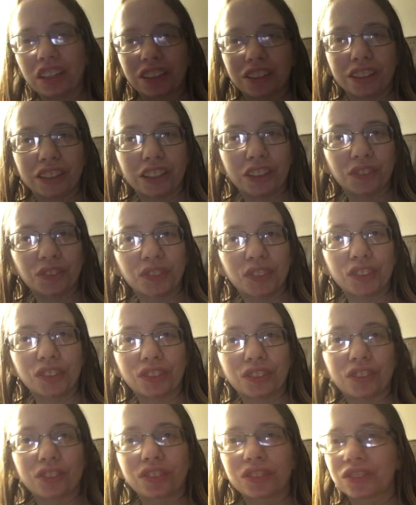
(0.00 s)
Yep.
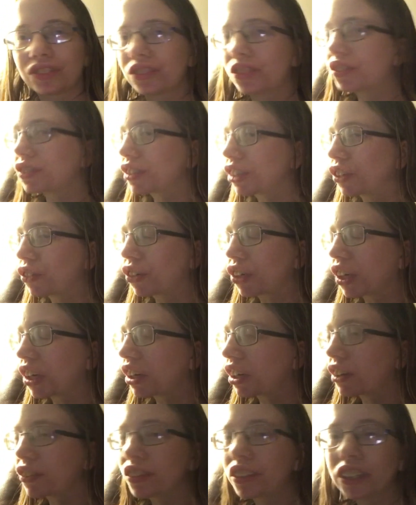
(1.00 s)
We have
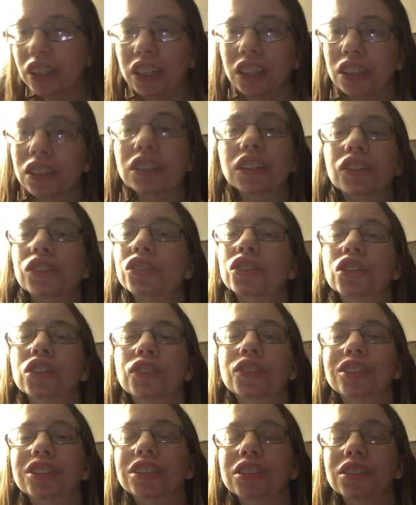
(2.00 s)
11 days until
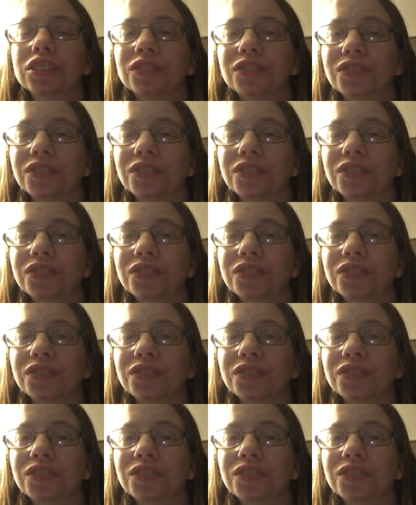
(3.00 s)
Christmas.